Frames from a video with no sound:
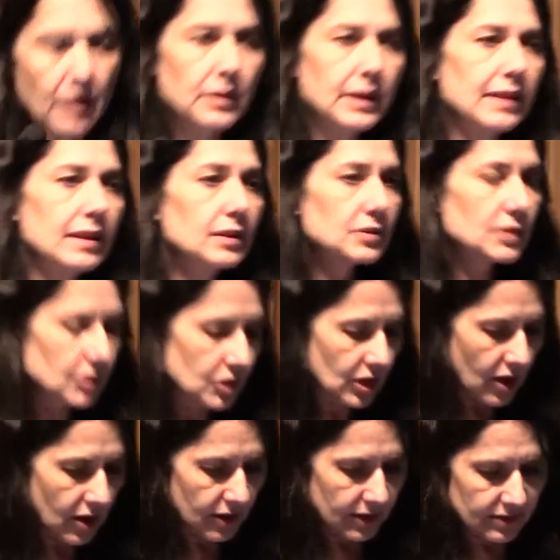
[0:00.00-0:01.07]
Okay, here's a
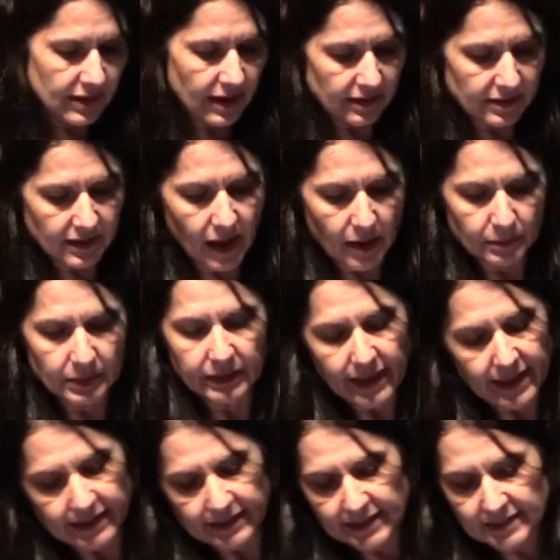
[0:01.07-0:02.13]
chart. It's not as
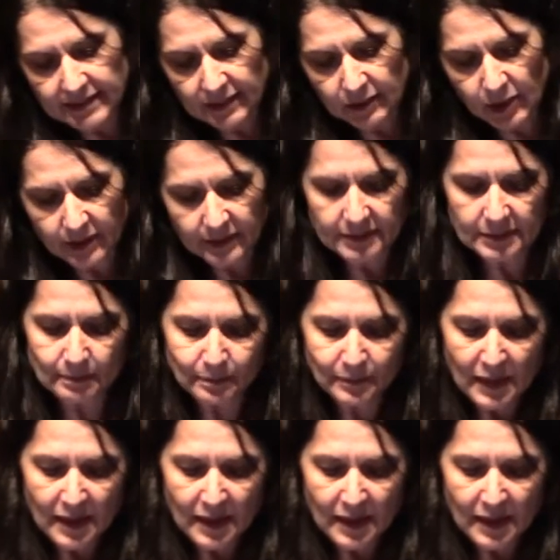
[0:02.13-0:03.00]
complicated as it looks.